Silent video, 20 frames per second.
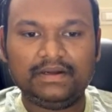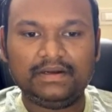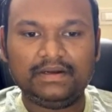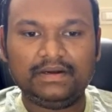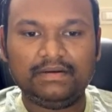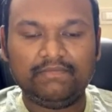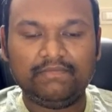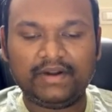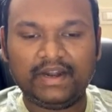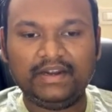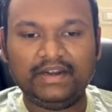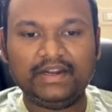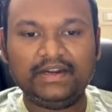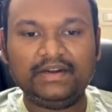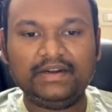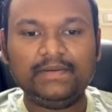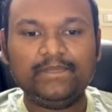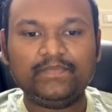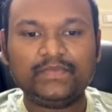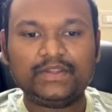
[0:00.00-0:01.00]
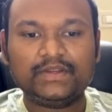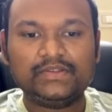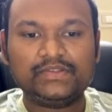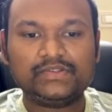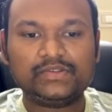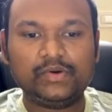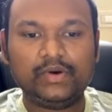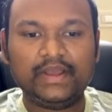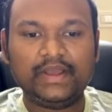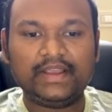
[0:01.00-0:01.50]
front end.
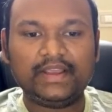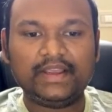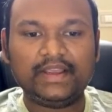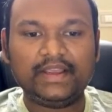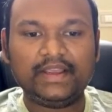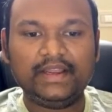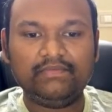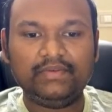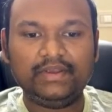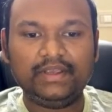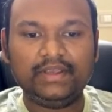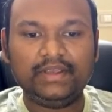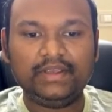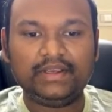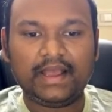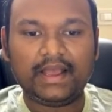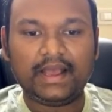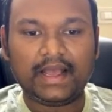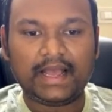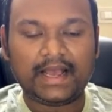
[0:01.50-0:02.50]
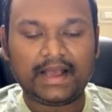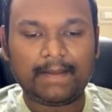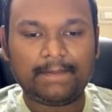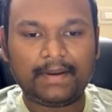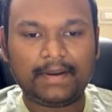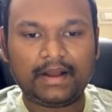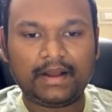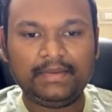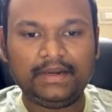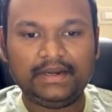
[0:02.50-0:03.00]
So again we
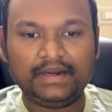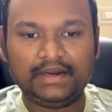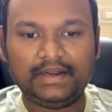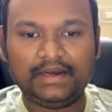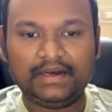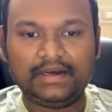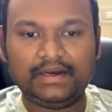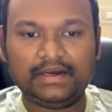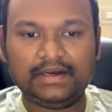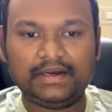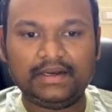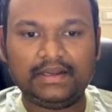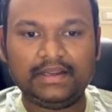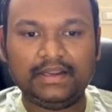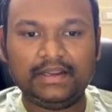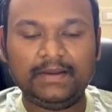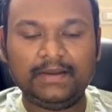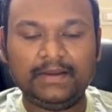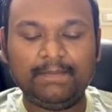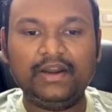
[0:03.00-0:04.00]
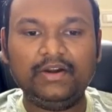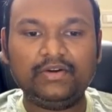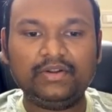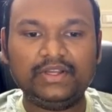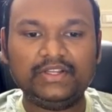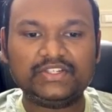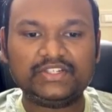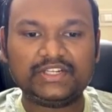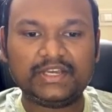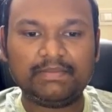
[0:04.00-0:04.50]
parallel to
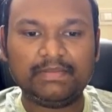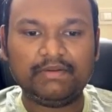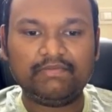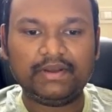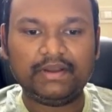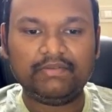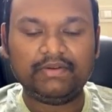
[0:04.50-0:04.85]
HTML5 we